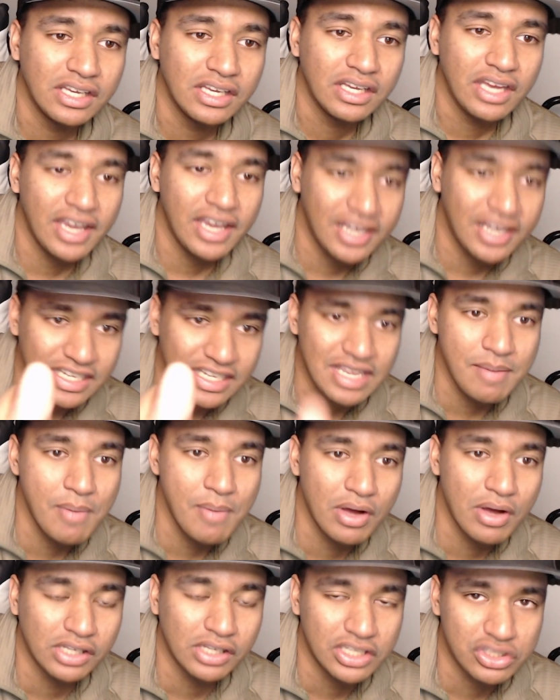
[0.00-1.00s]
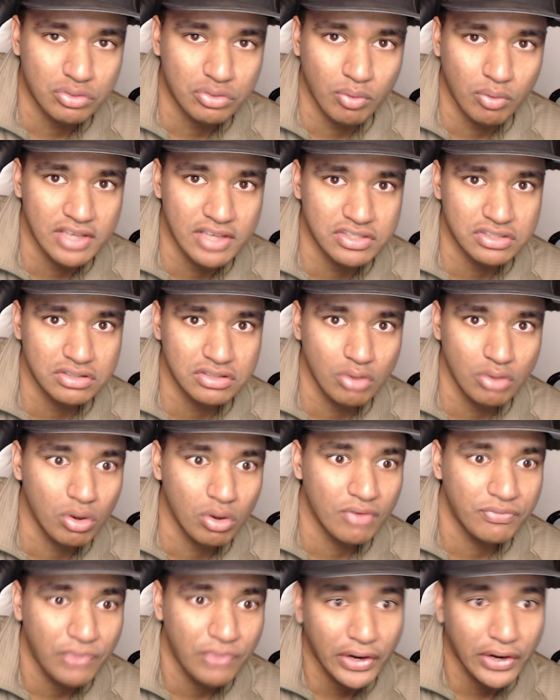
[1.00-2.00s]
an email address or
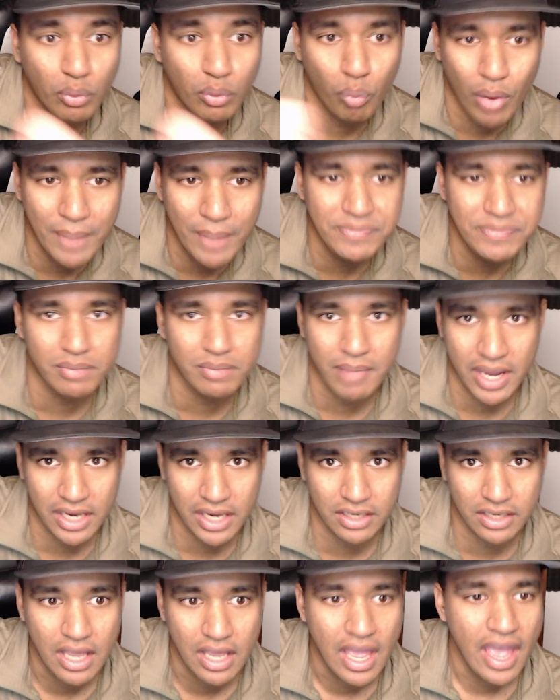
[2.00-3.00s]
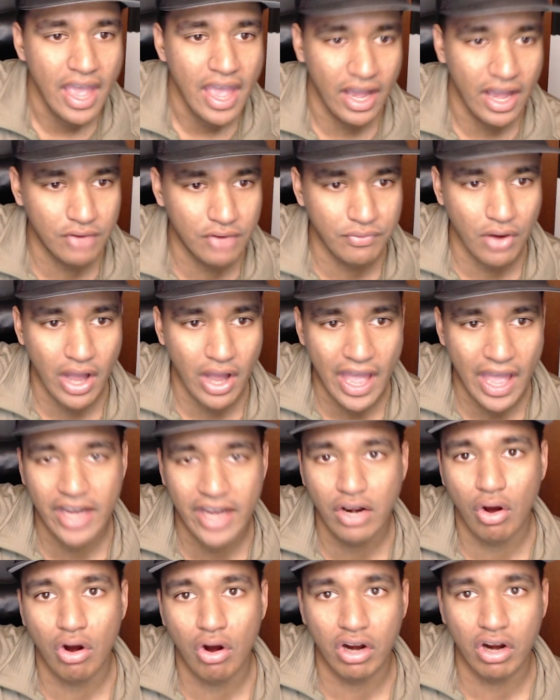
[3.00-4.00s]
a fucking web domain of
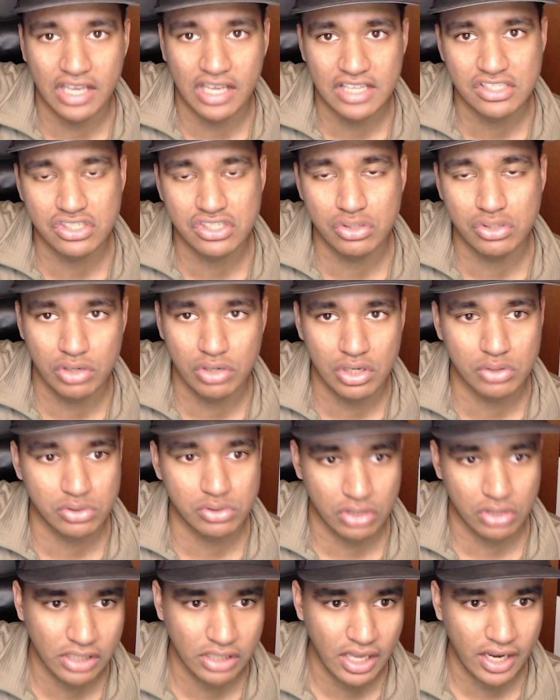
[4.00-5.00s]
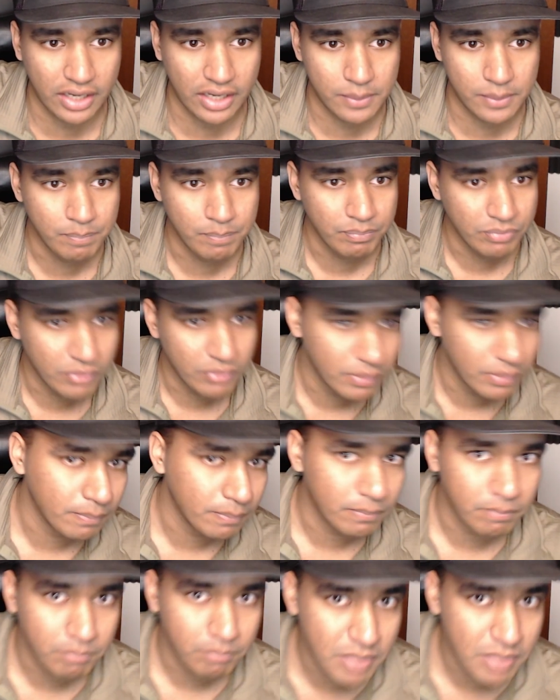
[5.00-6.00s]
at Arcane Studios Online?
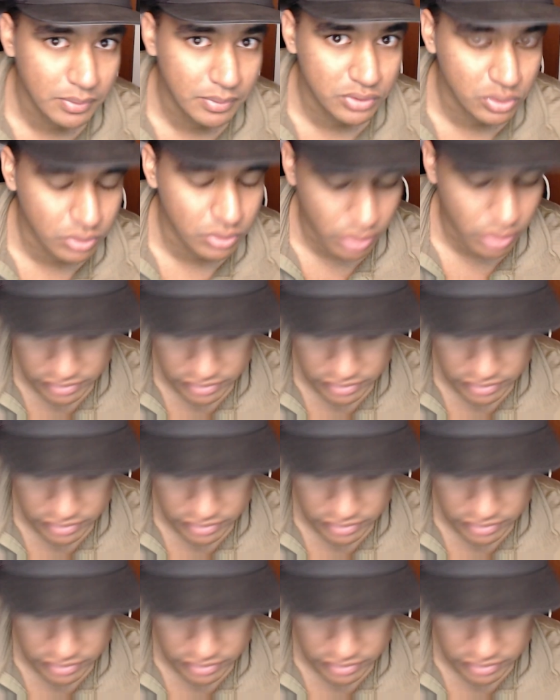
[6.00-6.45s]
People do it all the